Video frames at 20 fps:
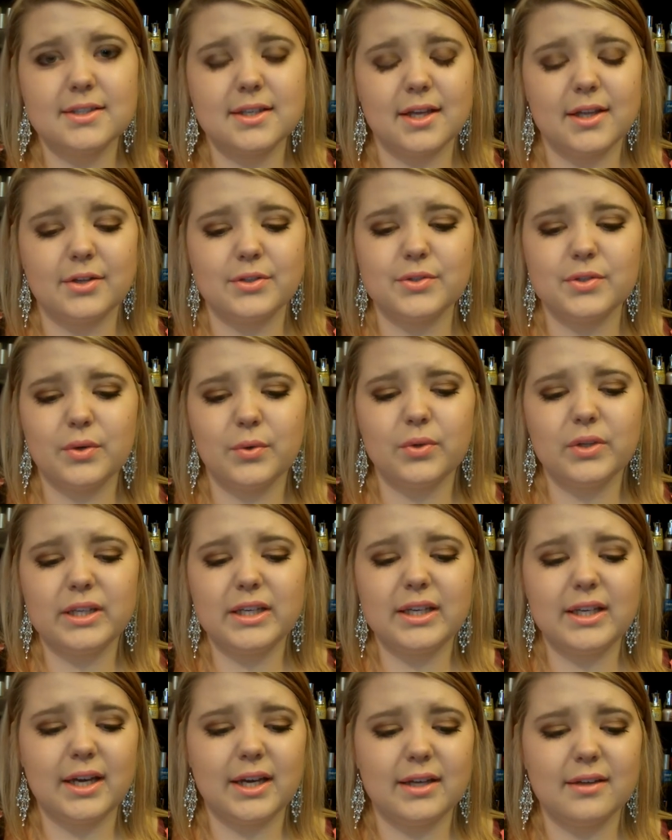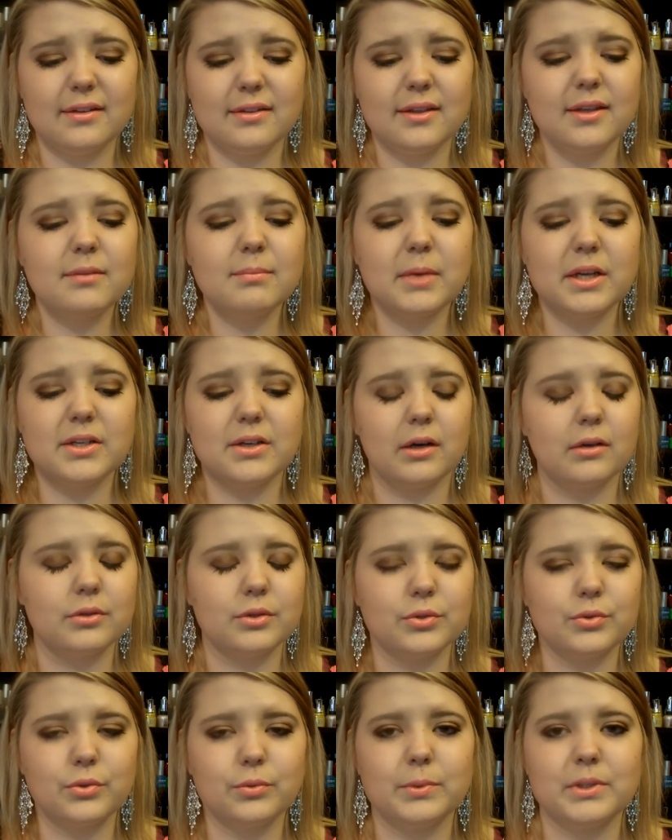There's only, I think my doctor
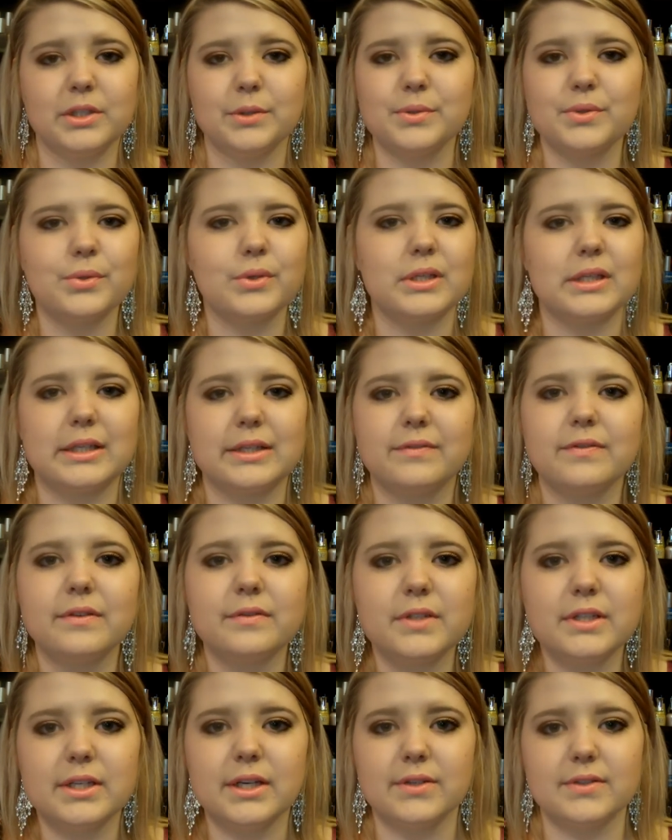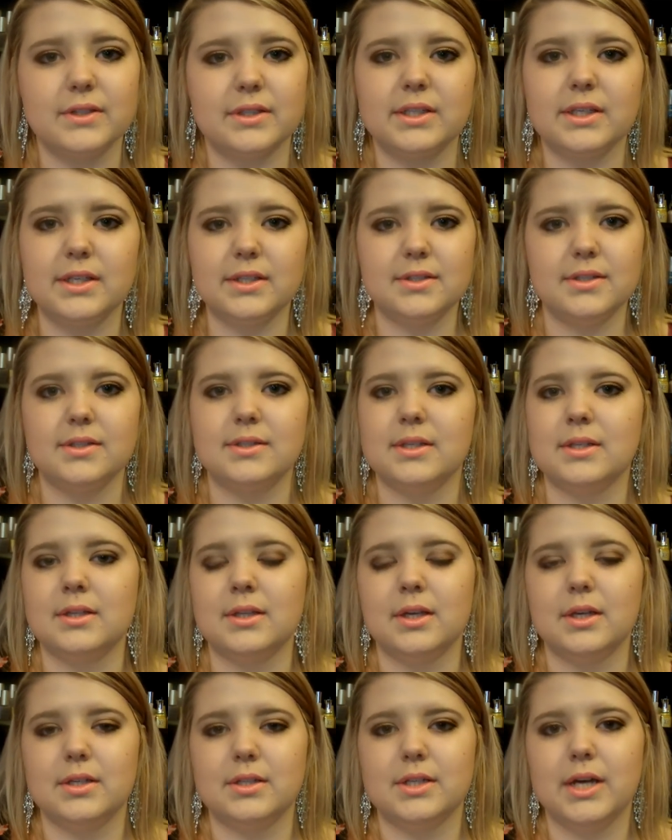told me there's only like 50,000 cases in
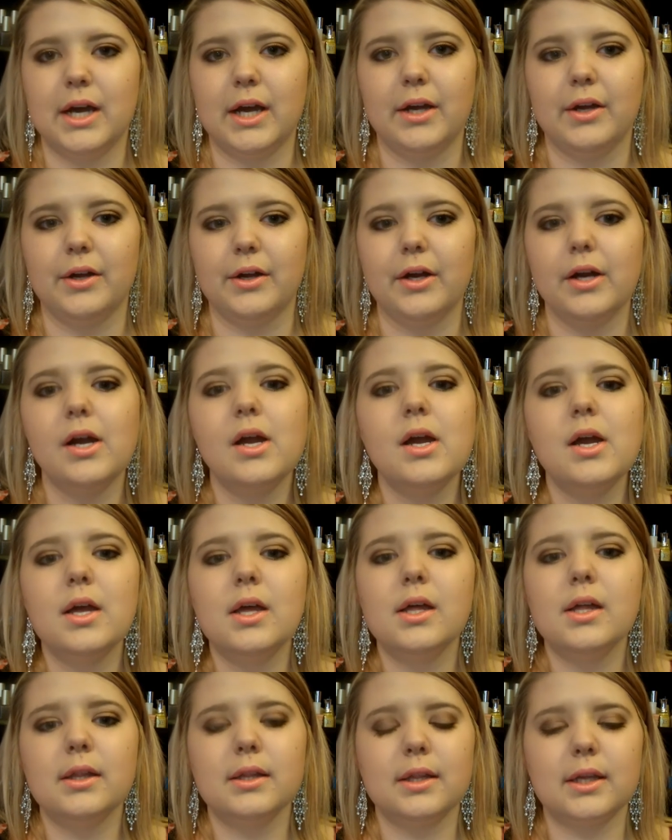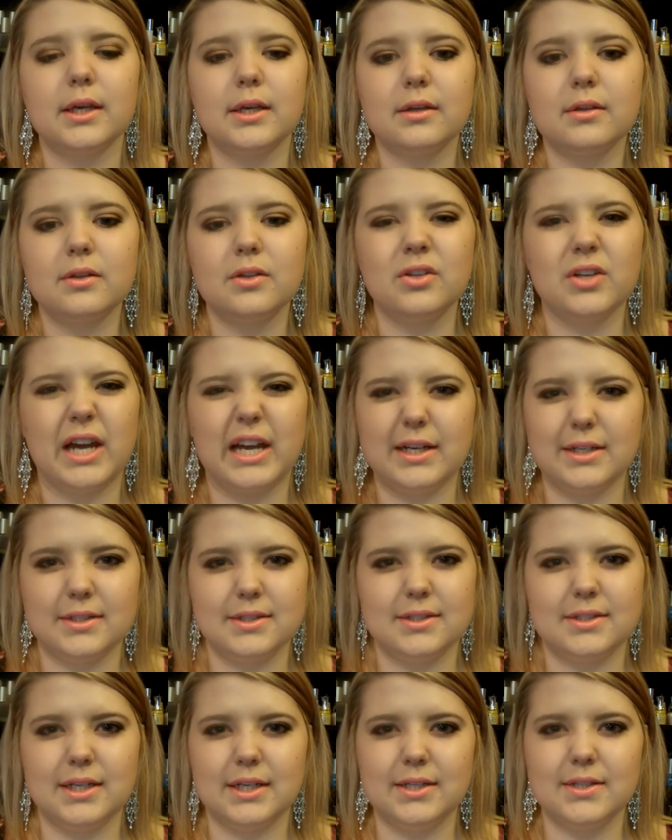the entire like United
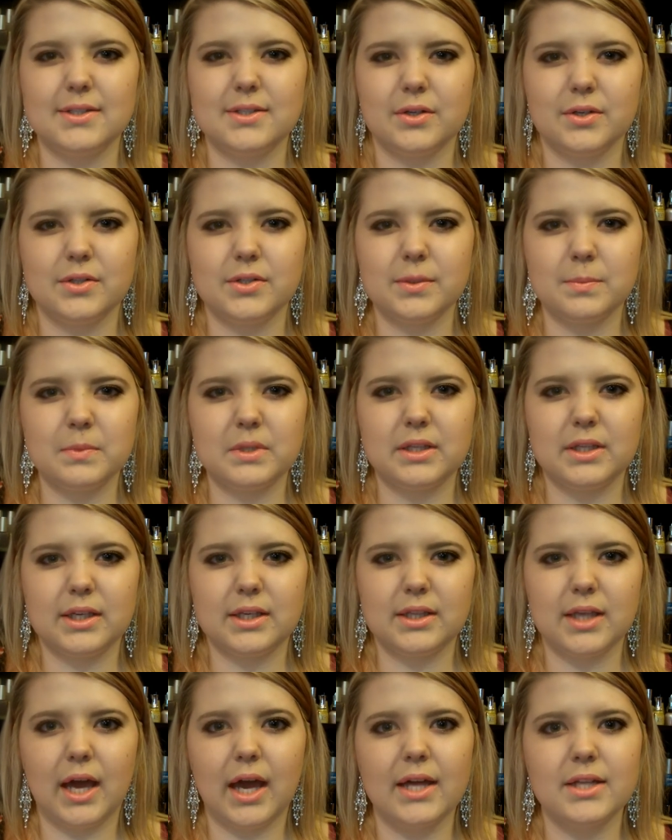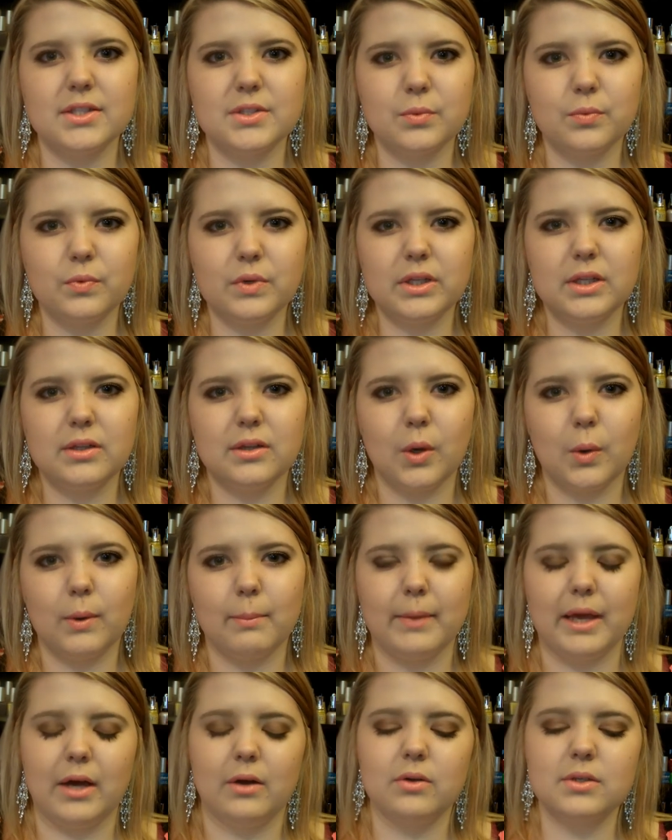States or something like that. It's a really low
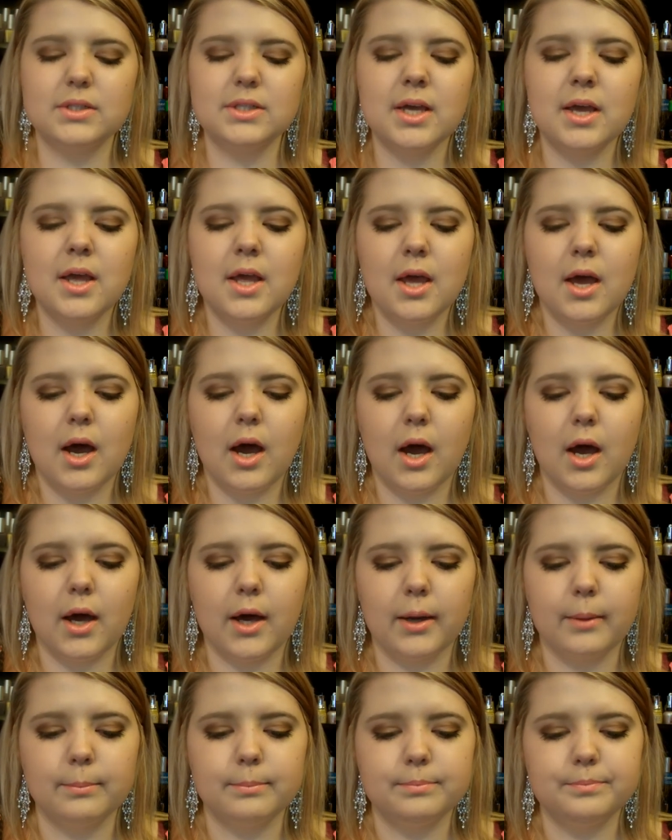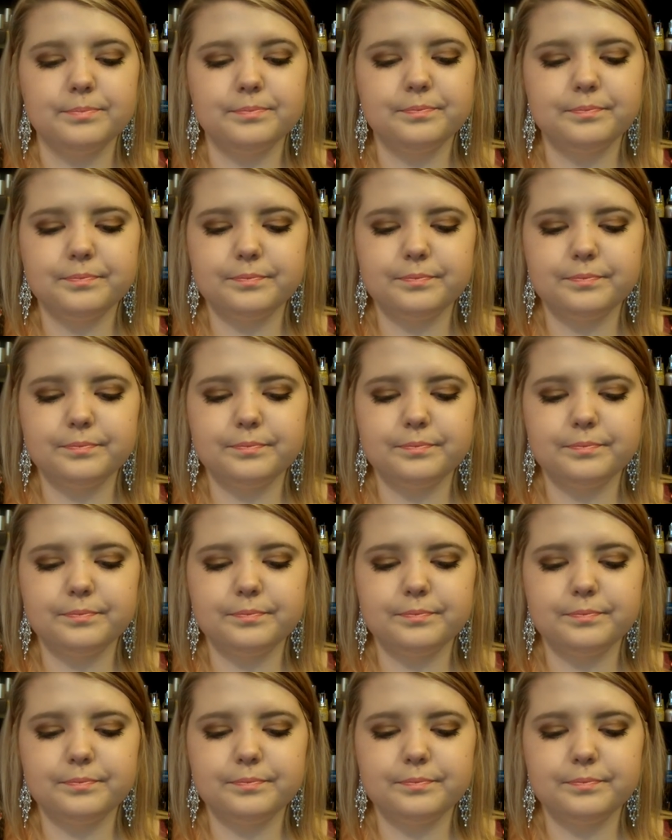amount. Um,